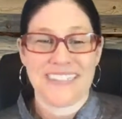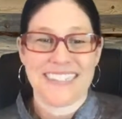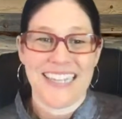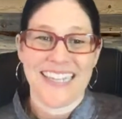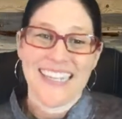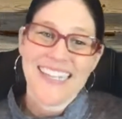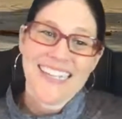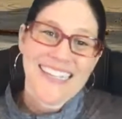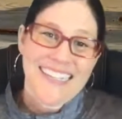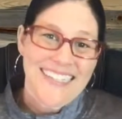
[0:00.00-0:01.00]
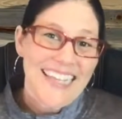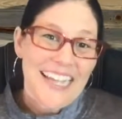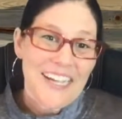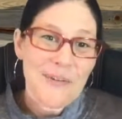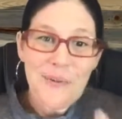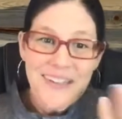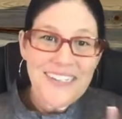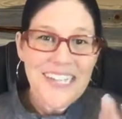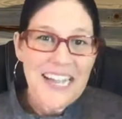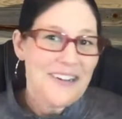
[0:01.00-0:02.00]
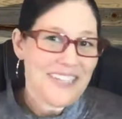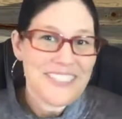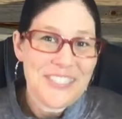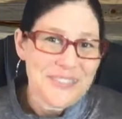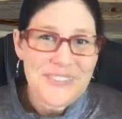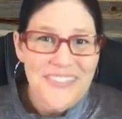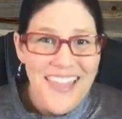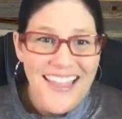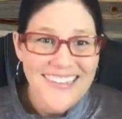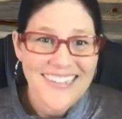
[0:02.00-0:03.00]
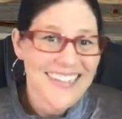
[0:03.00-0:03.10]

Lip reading: It's like, yeah, well, how do you do that?